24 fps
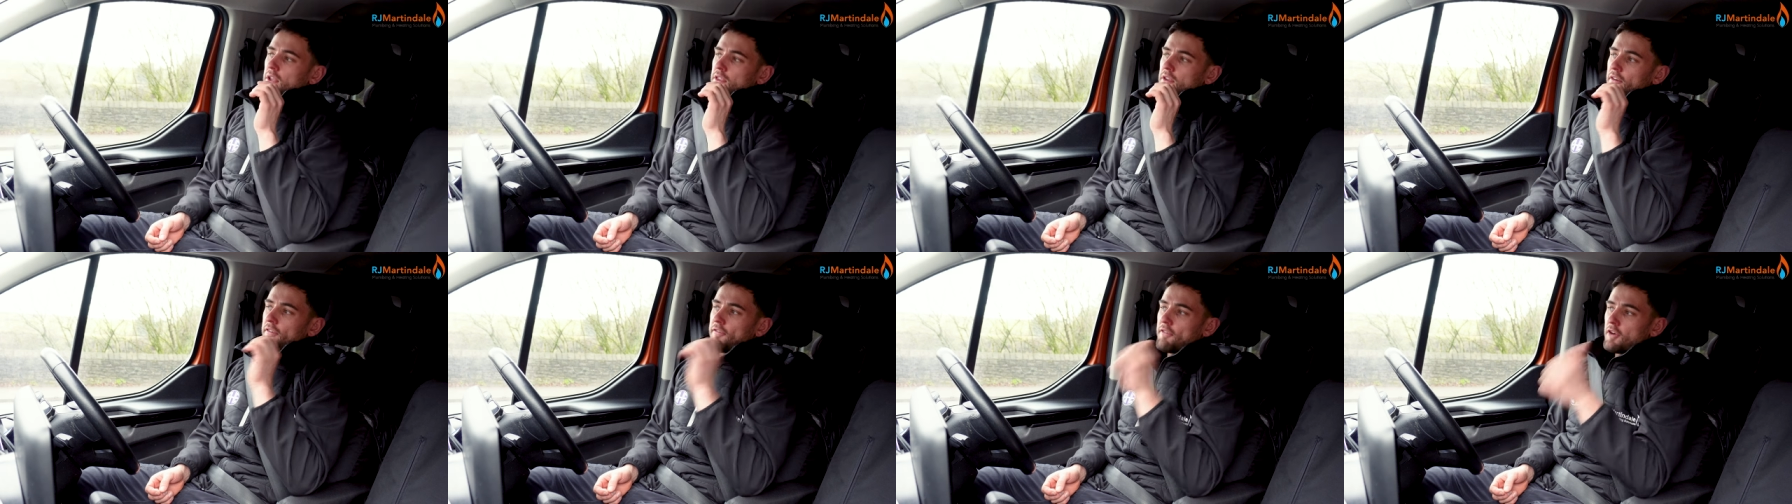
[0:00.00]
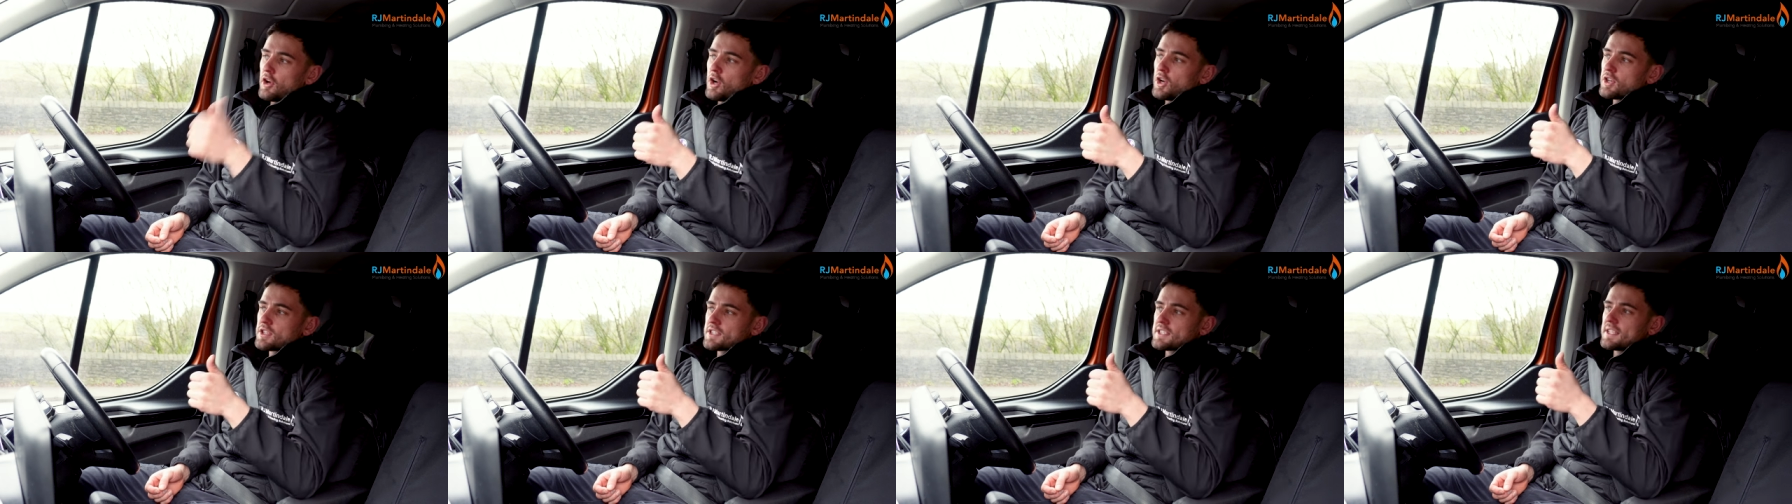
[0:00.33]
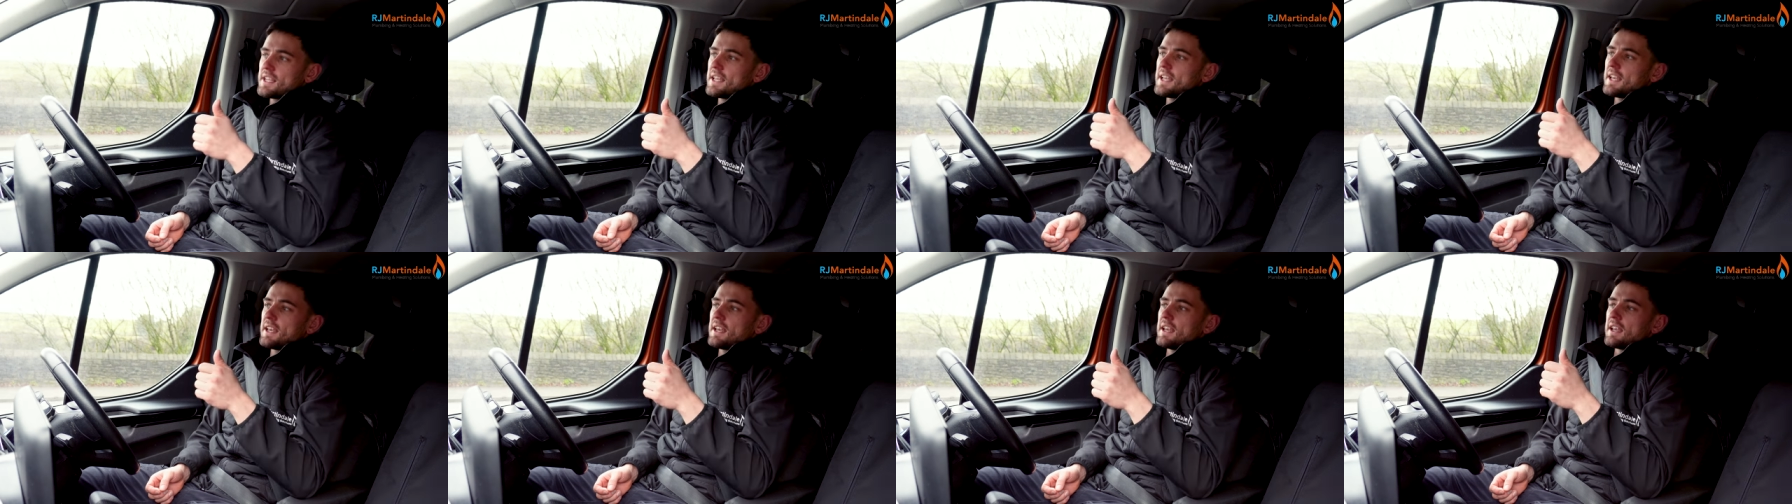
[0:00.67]
The first
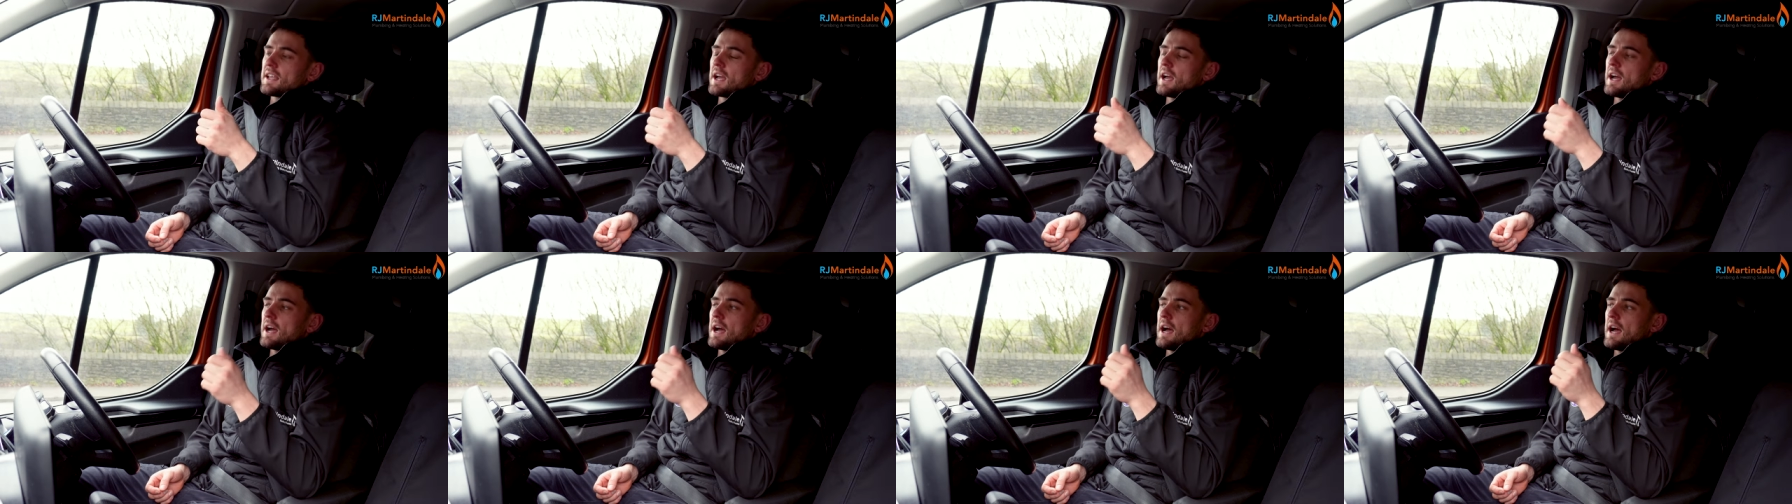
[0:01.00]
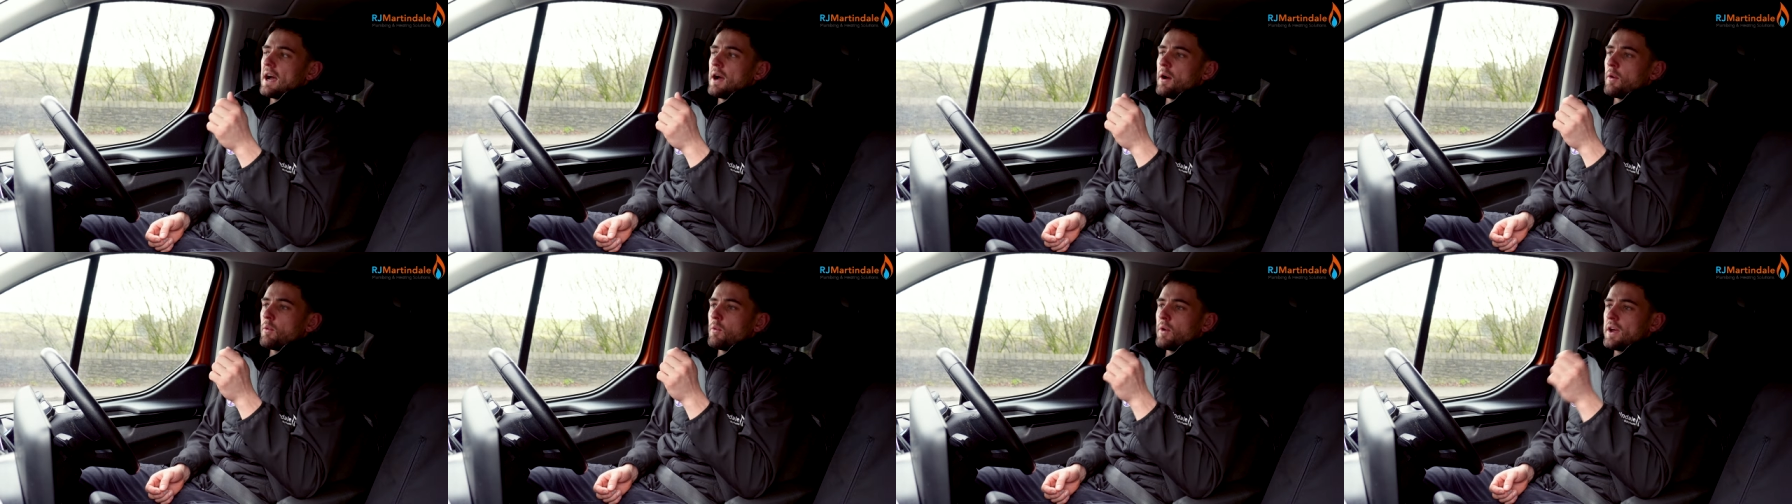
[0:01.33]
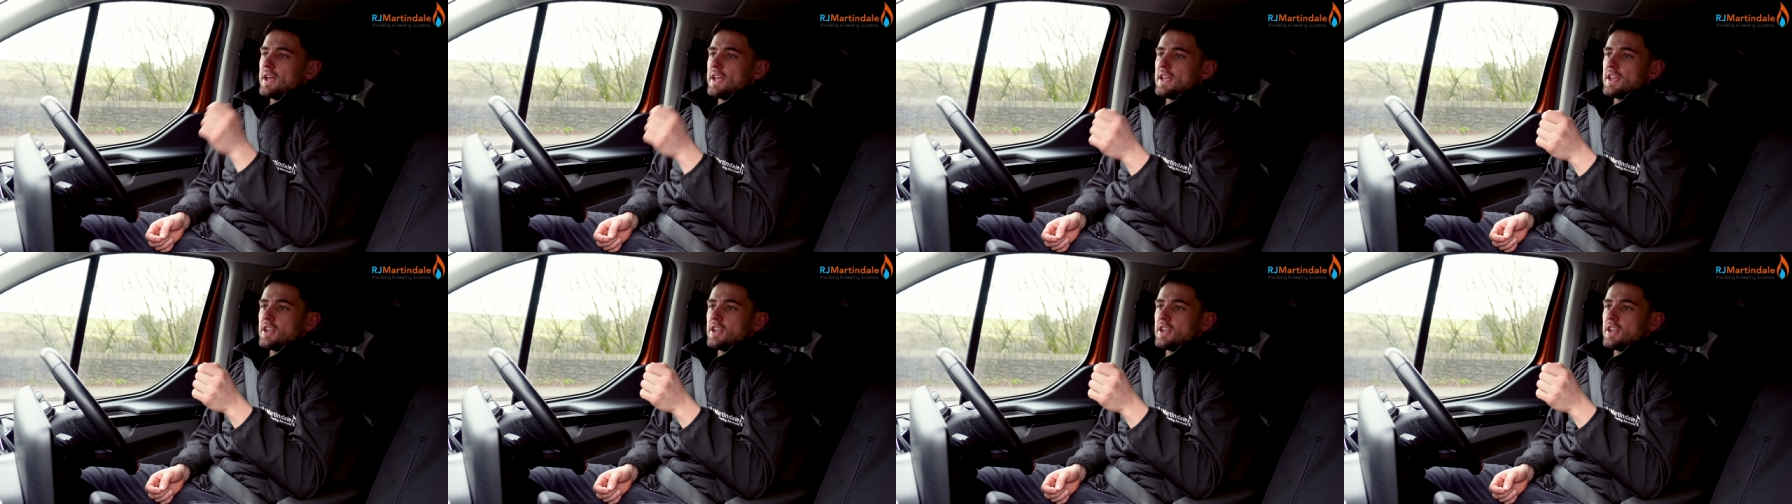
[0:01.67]
thing, we